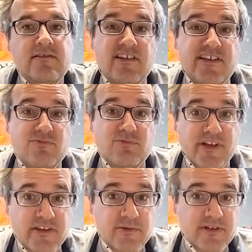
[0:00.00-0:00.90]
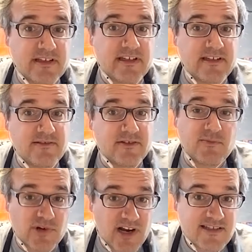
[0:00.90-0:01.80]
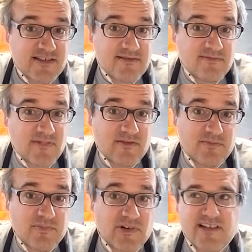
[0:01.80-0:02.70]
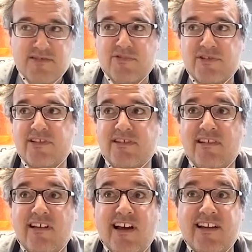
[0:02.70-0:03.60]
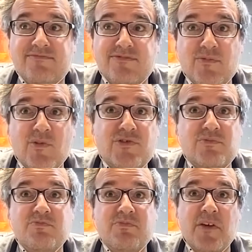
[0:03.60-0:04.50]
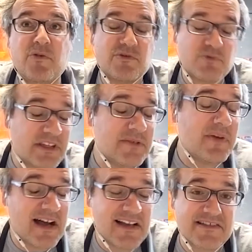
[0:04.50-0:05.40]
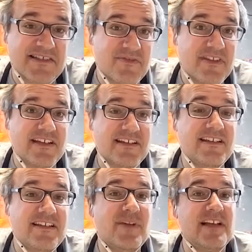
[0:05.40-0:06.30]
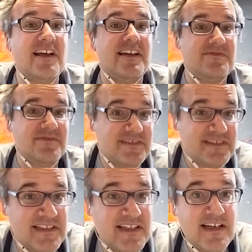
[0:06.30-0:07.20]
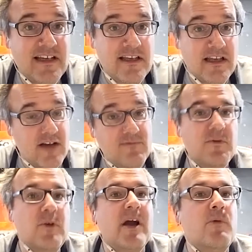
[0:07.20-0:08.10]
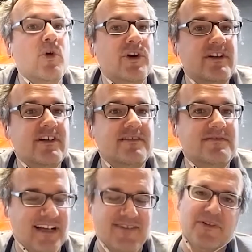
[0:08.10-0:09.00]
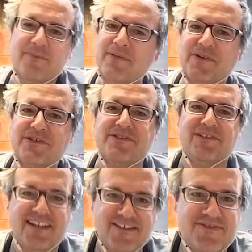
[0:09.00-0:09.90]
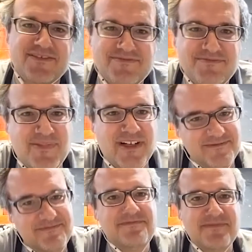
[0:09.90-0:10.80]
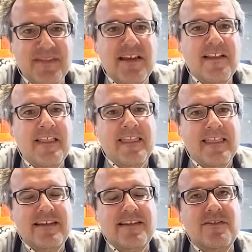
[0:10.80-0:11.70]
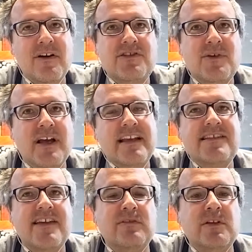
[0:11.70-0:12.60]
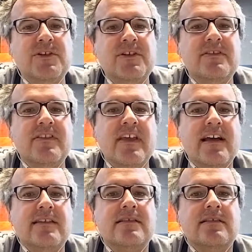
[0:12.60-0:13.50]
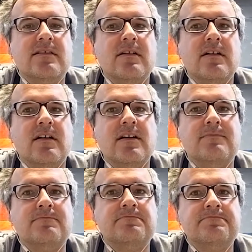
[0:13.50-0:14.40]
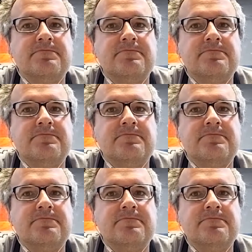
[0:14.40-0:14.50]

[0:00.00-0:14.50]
like really, really, you know, pros- uh, prospered, I was it was a really positive thing in my life for my work, not for my personal life, but you know. So I guess I've learned that um,